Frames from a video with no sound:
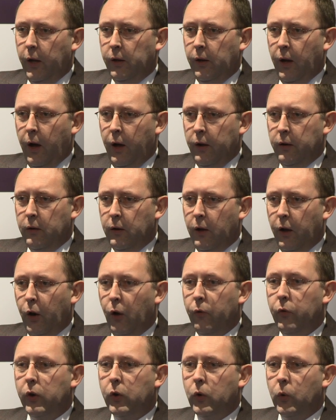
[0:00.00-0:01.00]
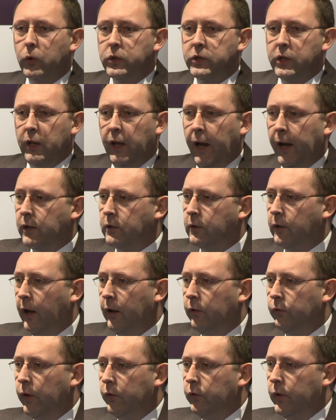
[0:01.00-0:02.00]
and over the course of the next
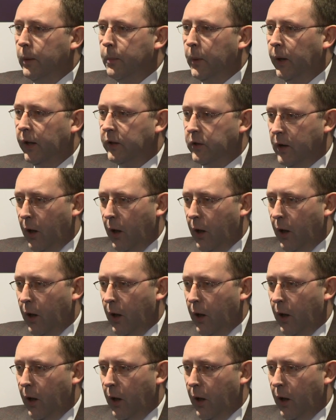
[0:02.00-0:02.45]
10-15 minutes,